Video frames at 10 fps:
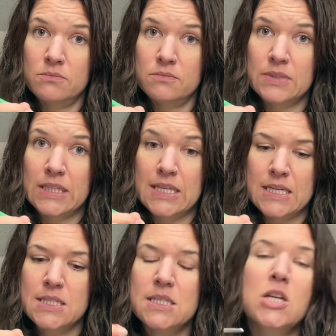like
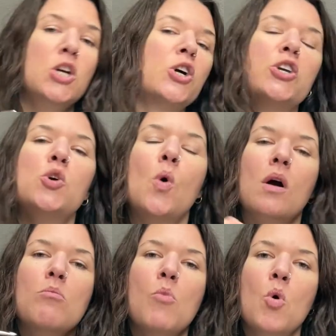this, you are
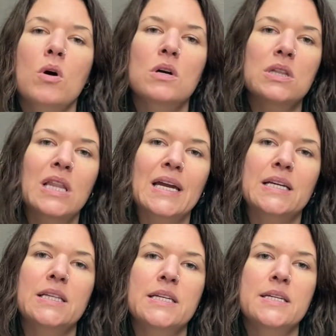more
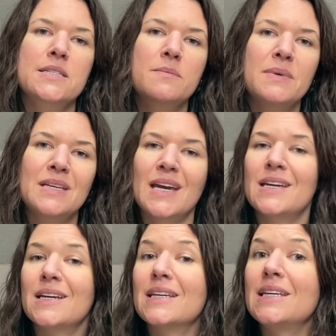likely to be
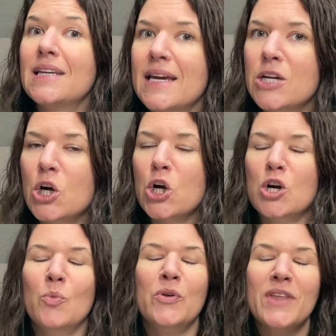a yanker.
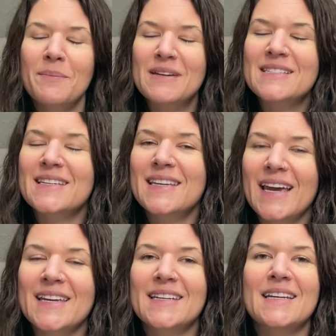What that means
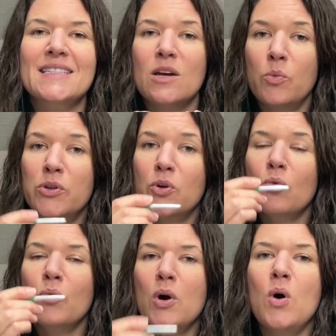again is that with your
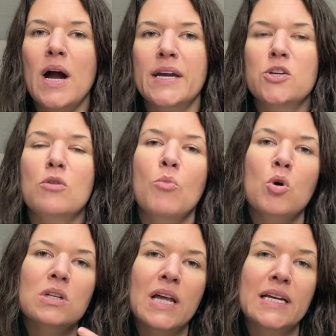row height, you're more
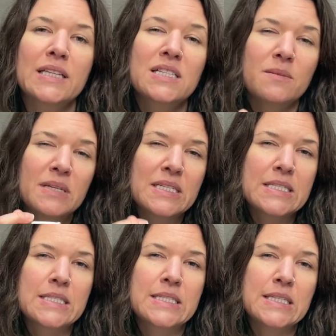likely to
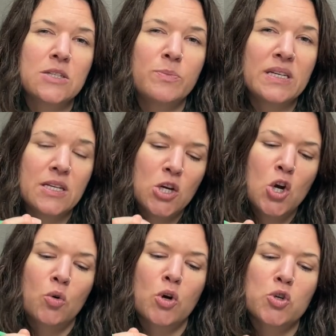be
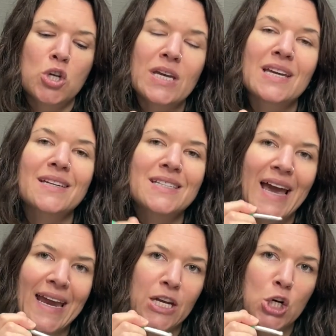crocheting
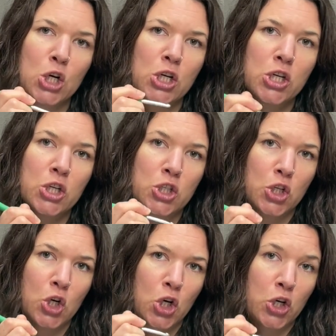tighter to
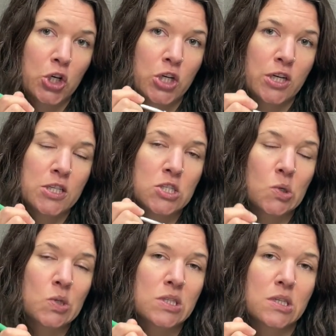your hook. And so
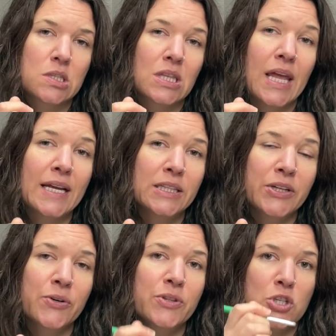it's
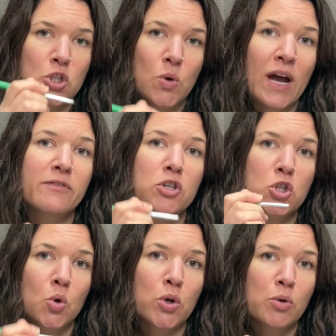likelier that you have
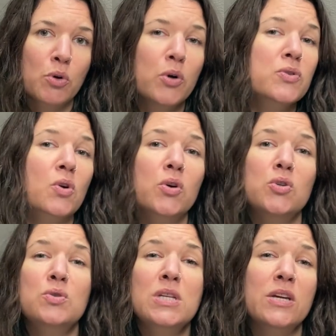shorter rows or
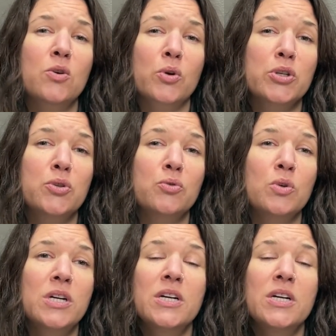you